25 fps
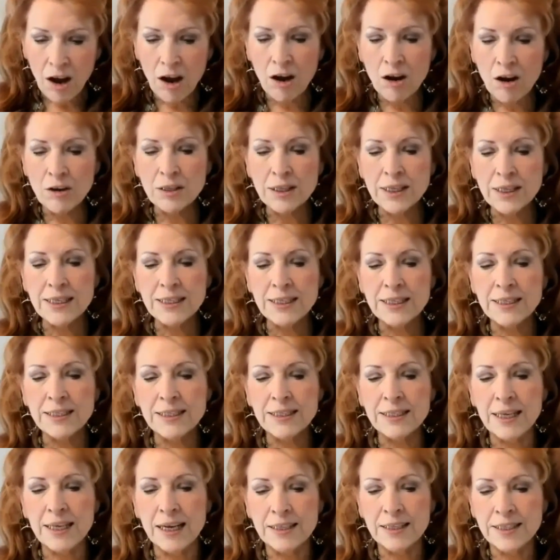Only the
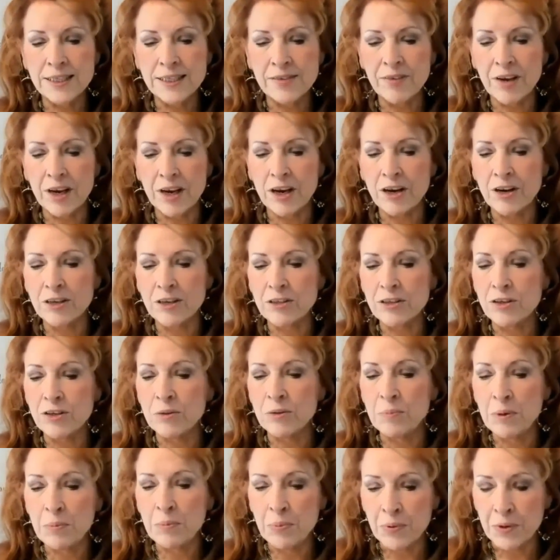sons of Aaron
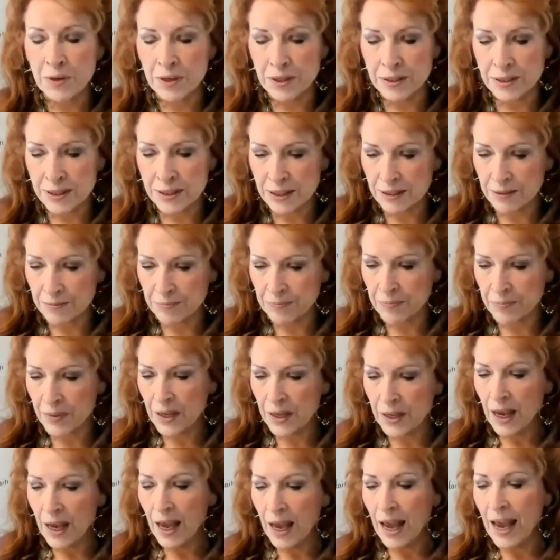could be priests.
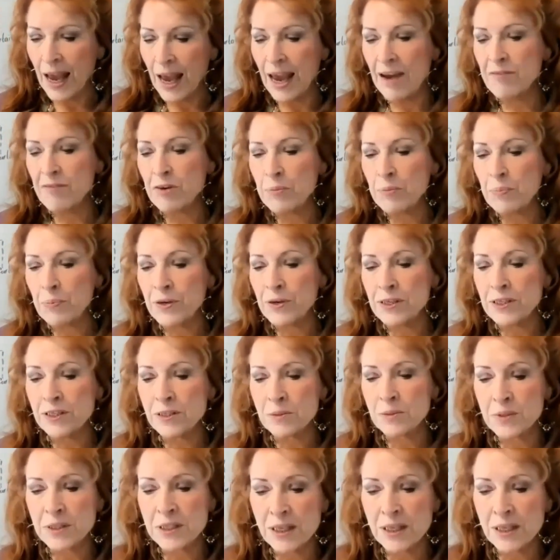Every priest